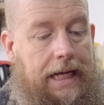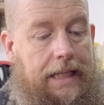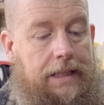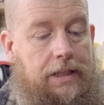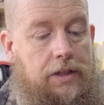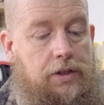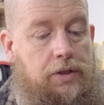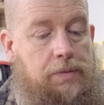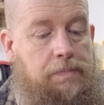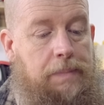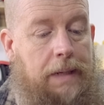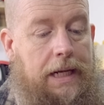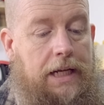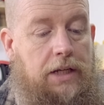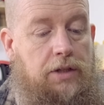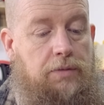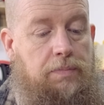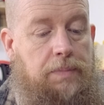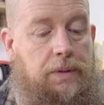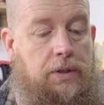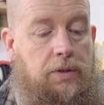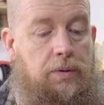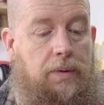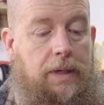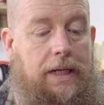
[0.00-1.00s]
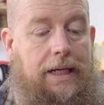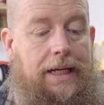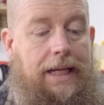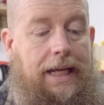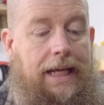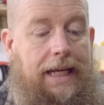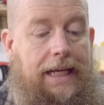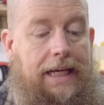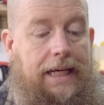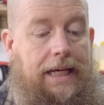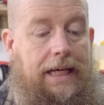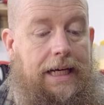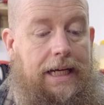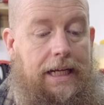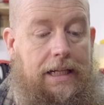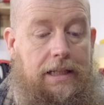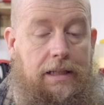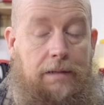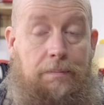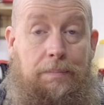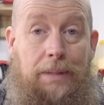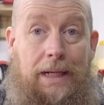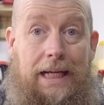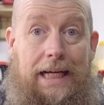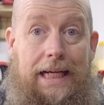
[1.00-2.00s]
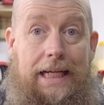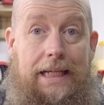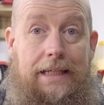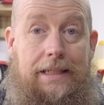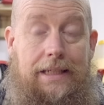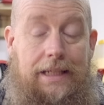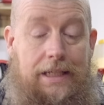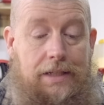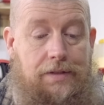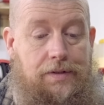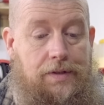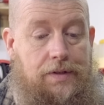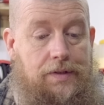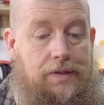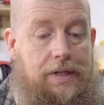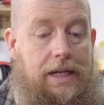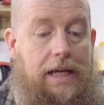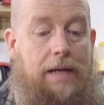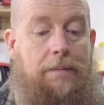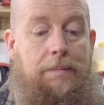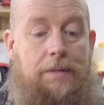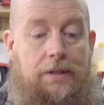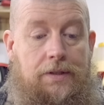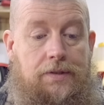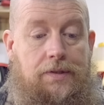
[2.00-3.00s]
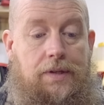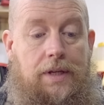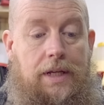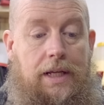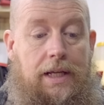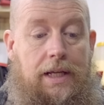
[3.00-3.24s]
and the space between here and the blade is the same as